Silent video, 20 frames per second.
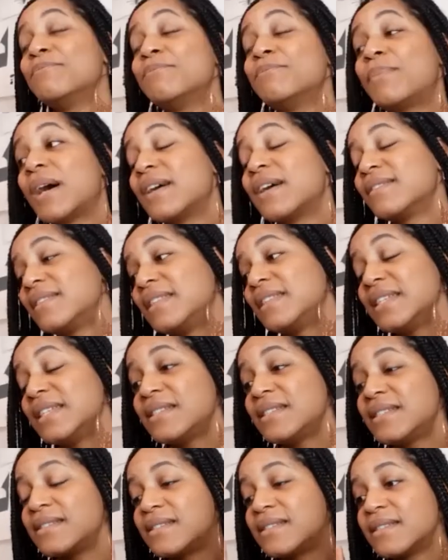But
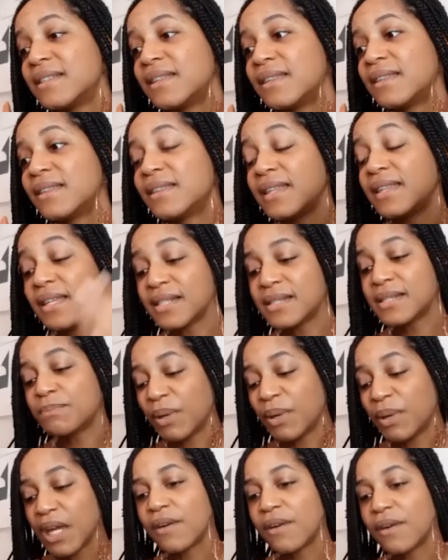this
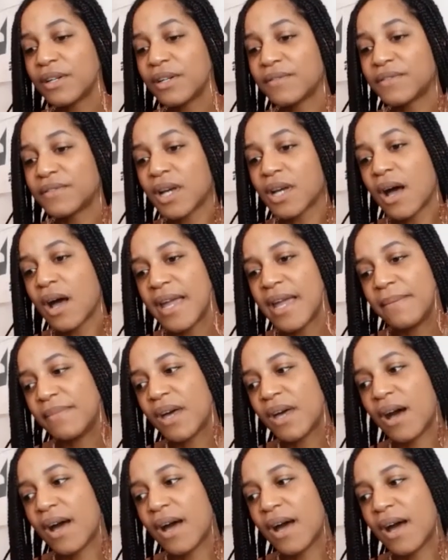period of time
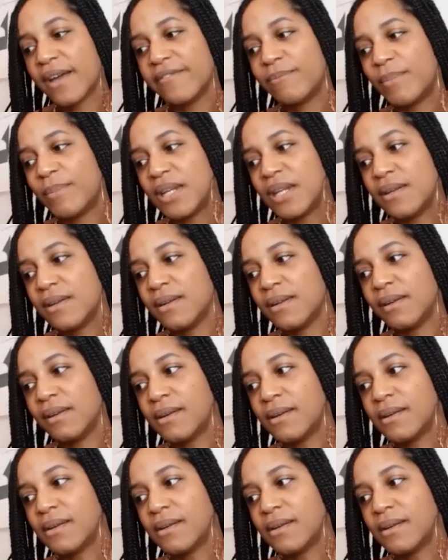that I've been